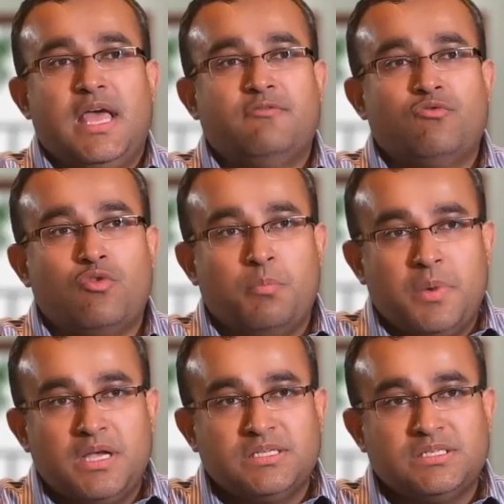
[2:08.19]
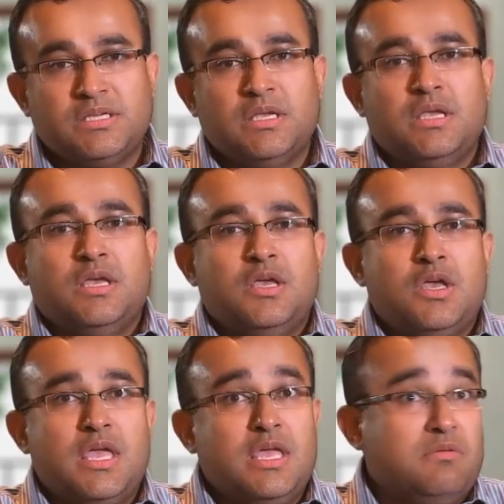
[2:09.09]
have a robust,
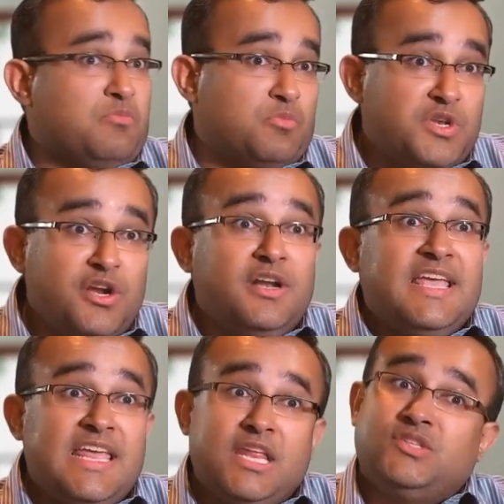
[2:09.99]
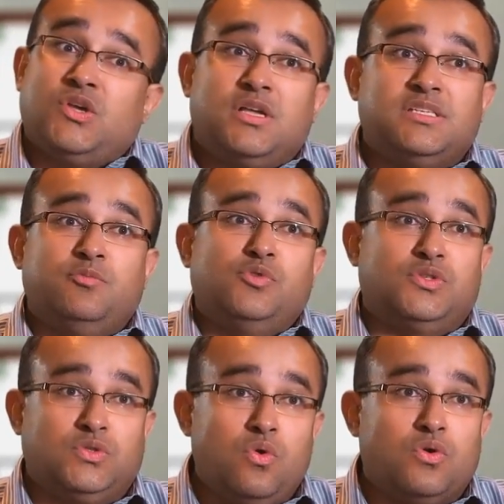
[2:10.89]
nearly inexhaustible
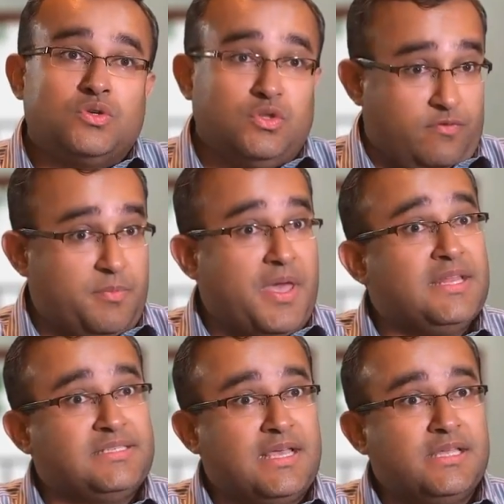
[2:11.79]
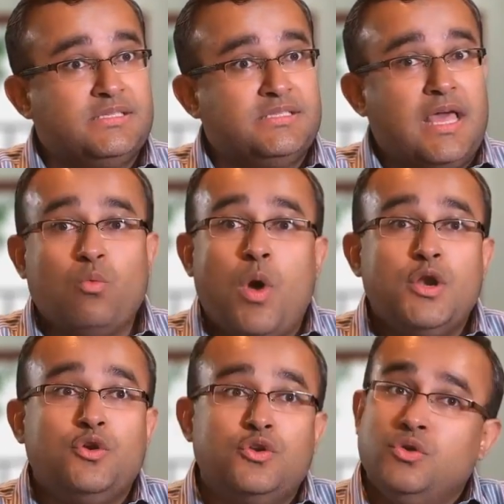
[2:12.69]
source of hepatocytes that
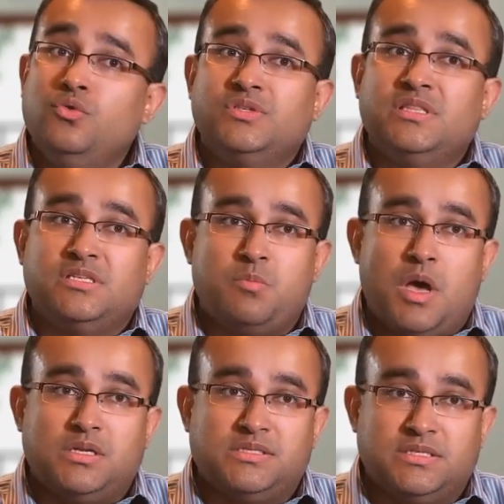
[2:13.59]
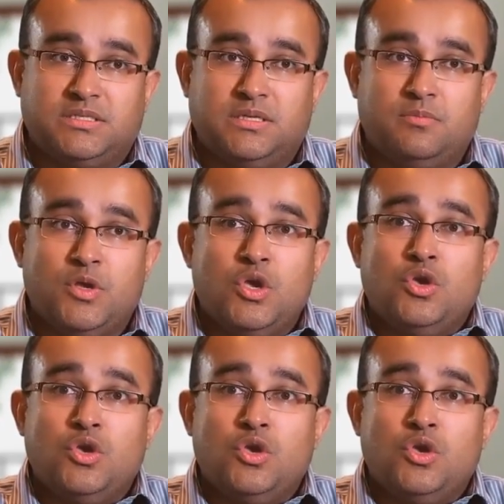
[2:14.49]
one could use in this model system